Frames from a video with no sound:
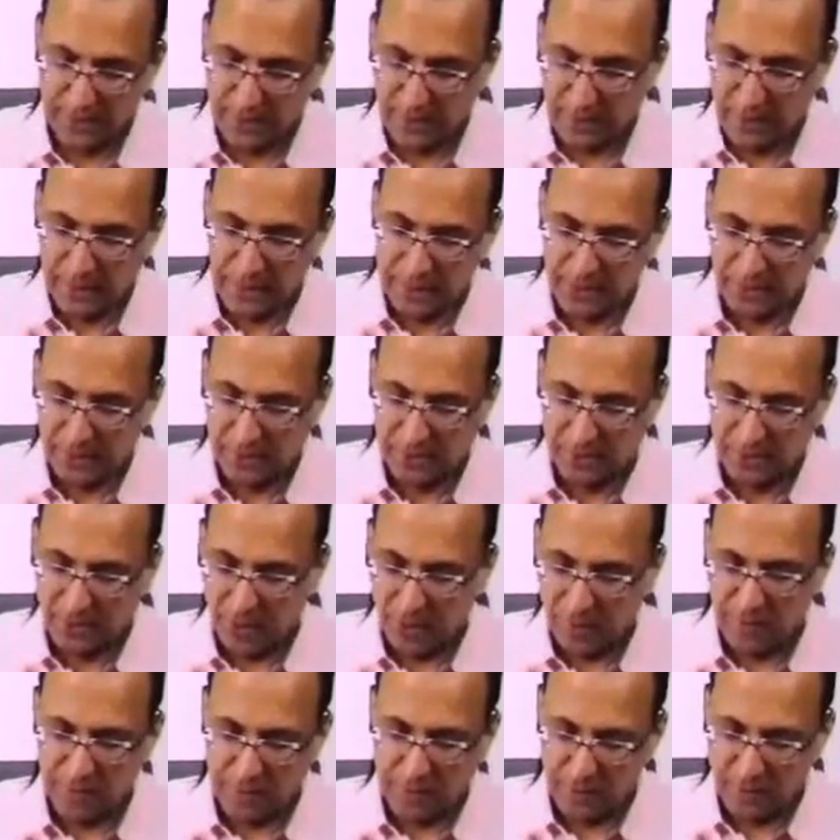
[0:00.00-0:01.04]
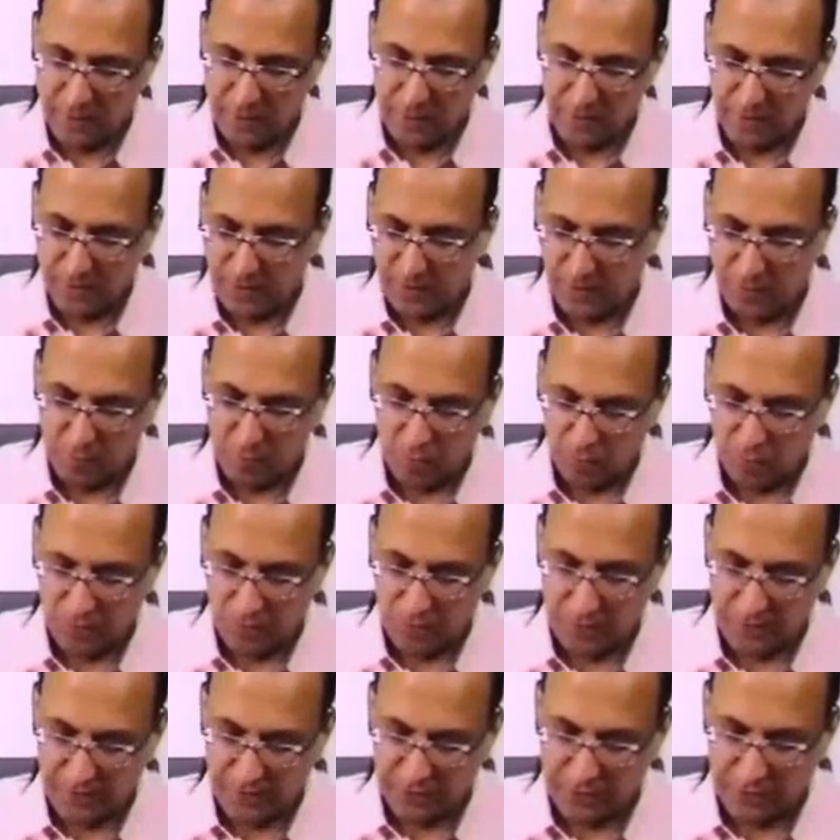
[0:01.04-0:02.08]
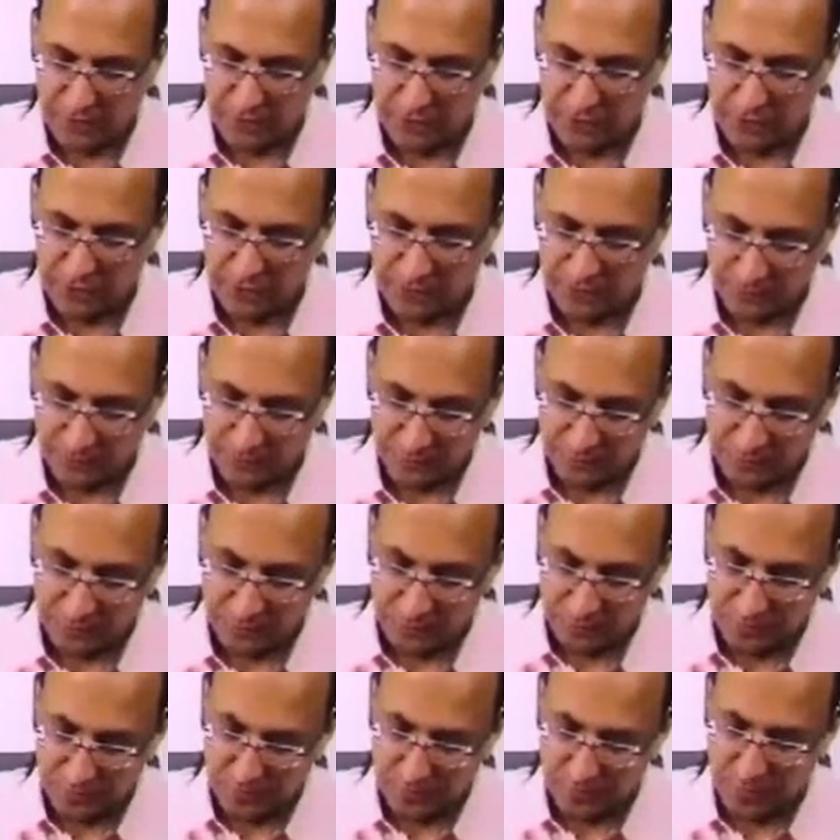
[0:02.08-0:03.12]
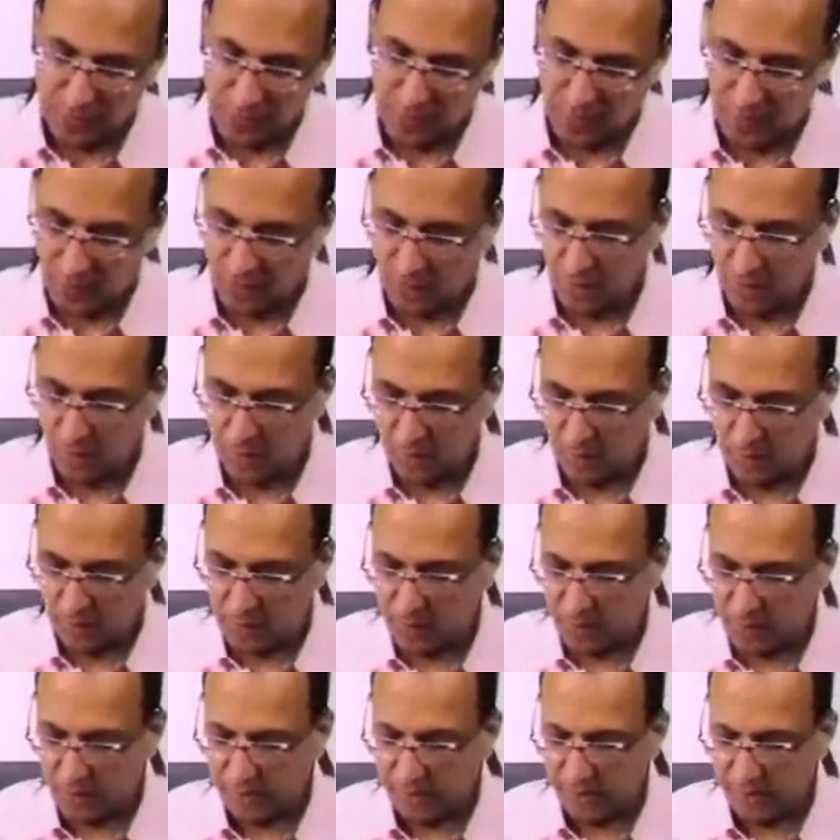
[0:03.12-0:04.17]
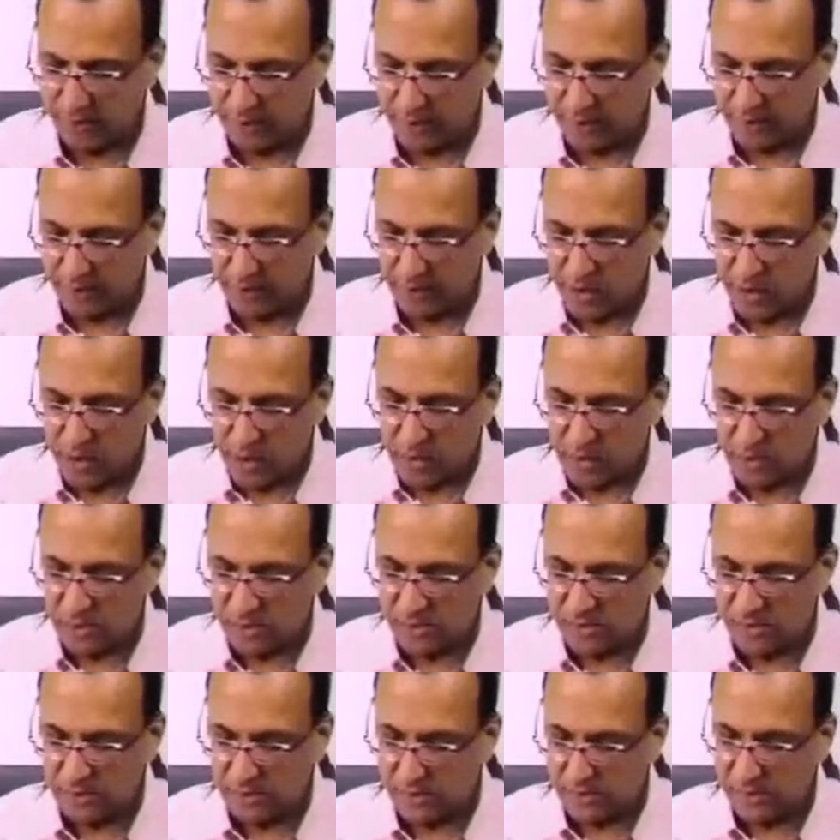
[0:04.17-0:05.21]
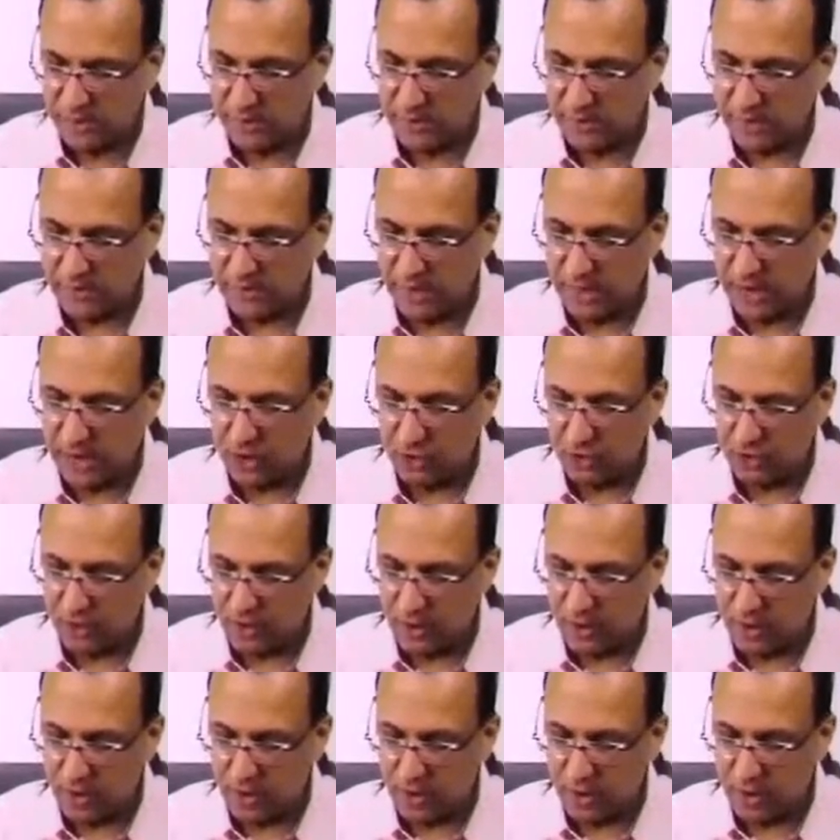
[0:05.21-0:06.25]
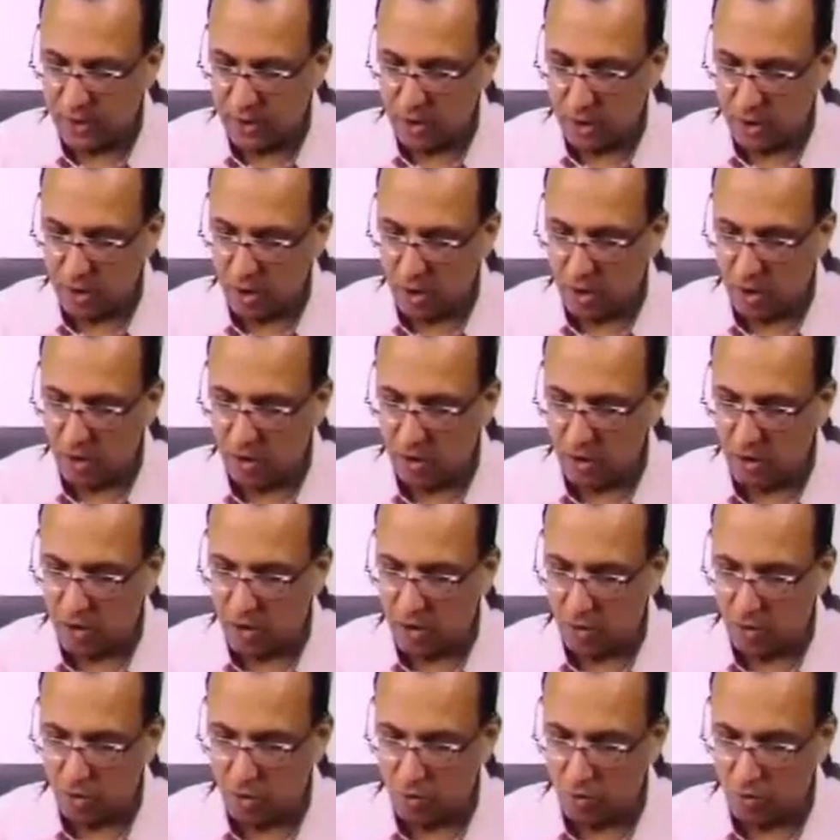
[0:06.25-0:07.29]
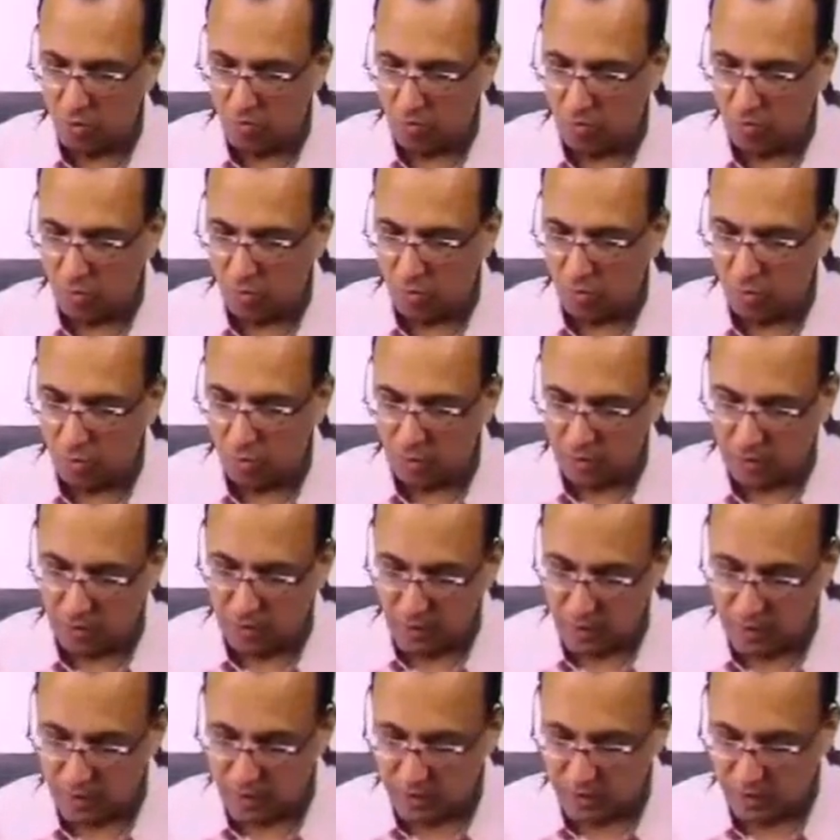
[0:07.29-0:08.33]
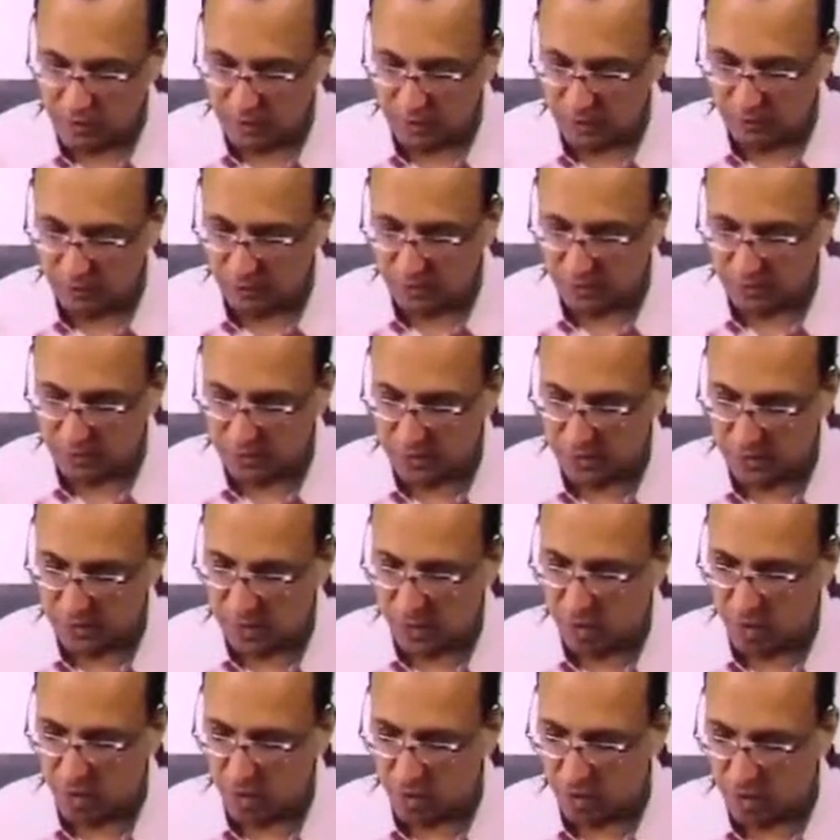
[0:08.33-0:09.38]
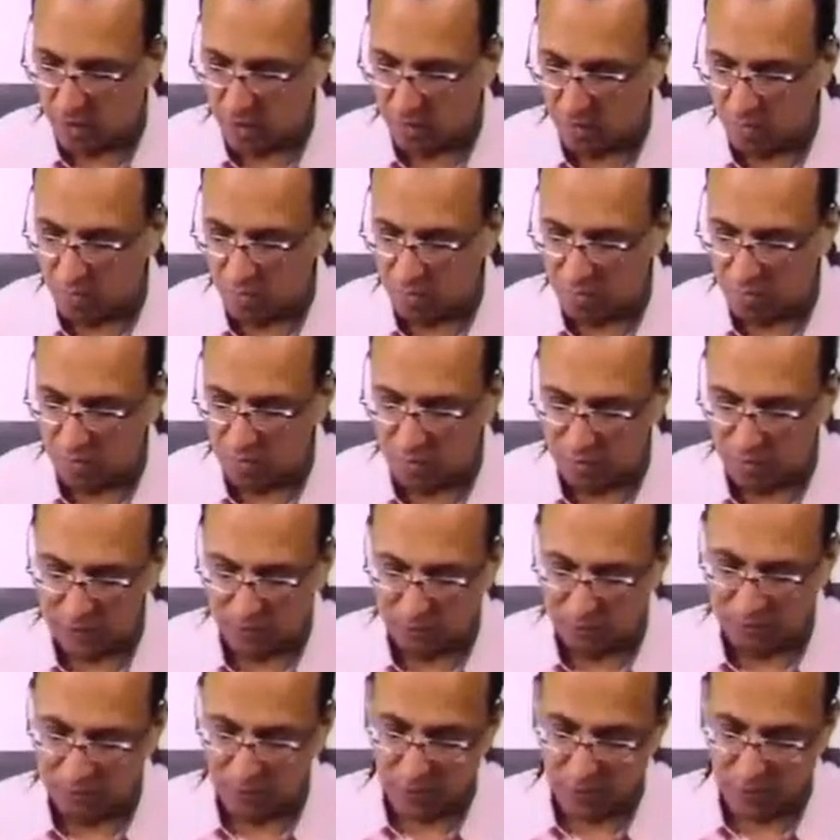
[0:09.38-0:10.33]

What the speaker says: If this is the optic nerve, then what is the nerve here? This is actually the oculomotor nerve. This is the oculomotor nerve.